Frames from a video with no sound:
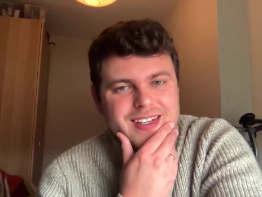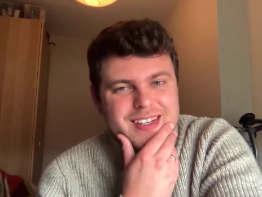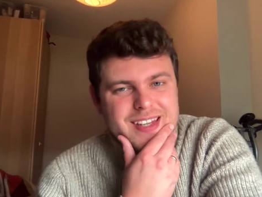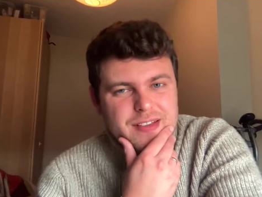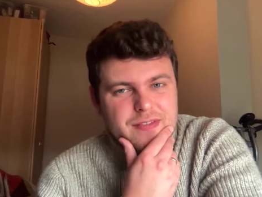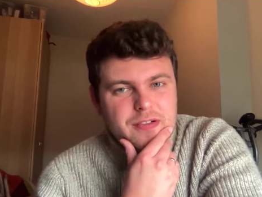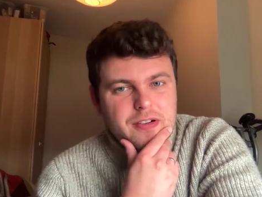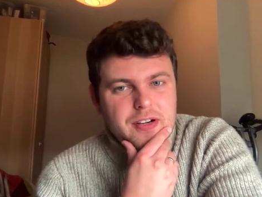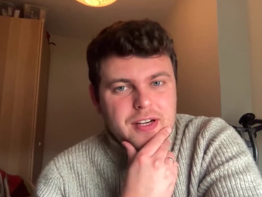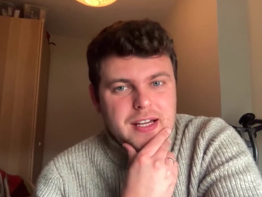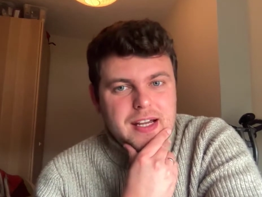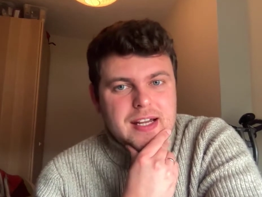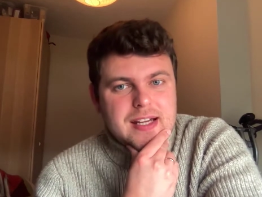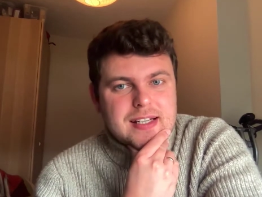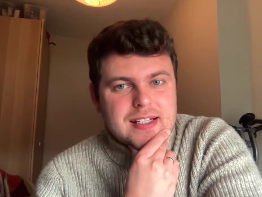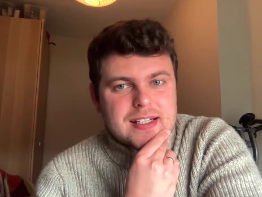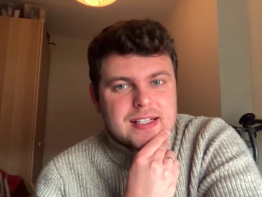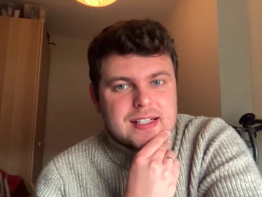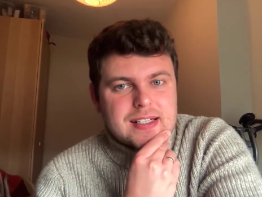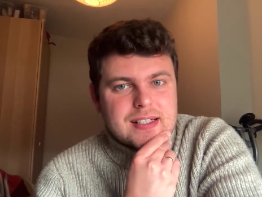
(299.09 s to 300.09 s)
different
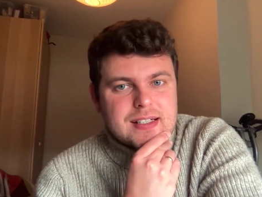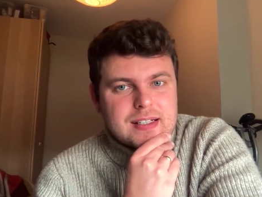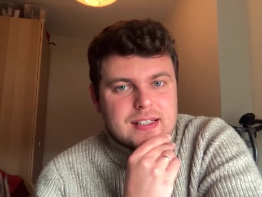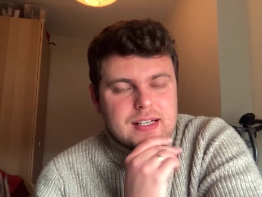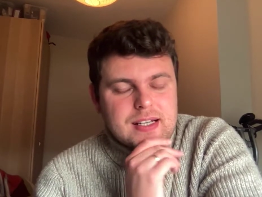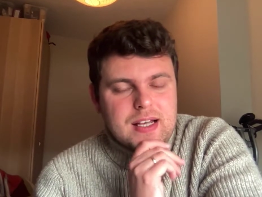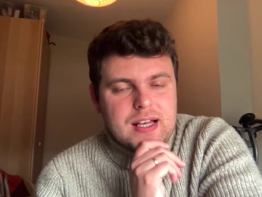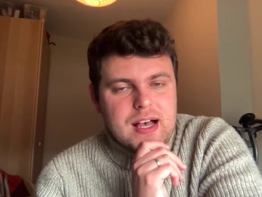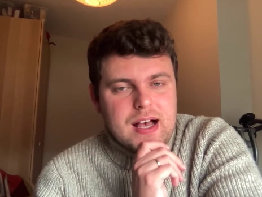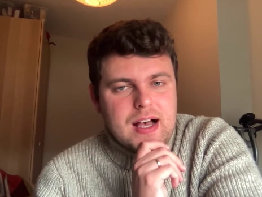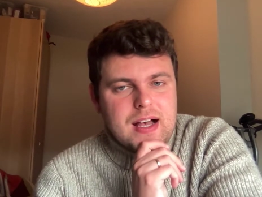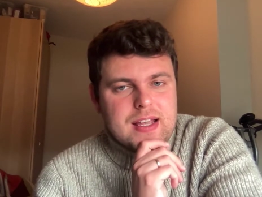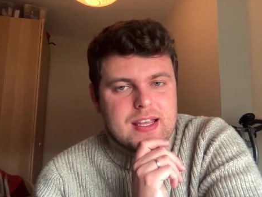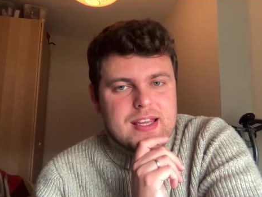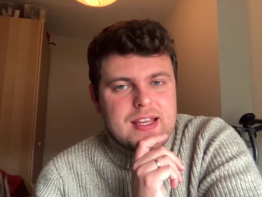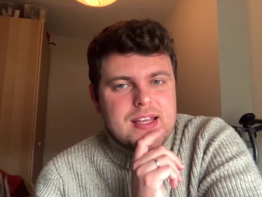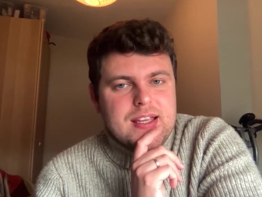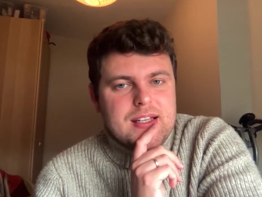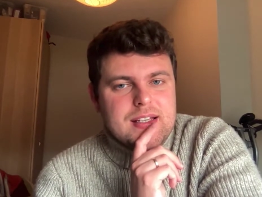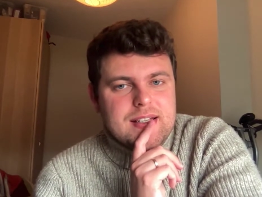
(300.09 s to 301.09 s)
cases,
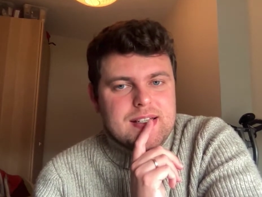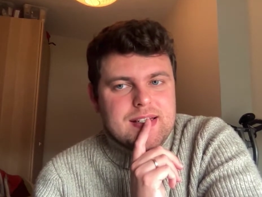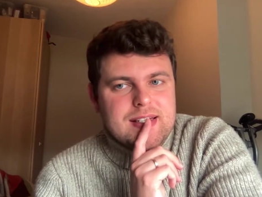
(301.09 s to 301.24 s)
i.e.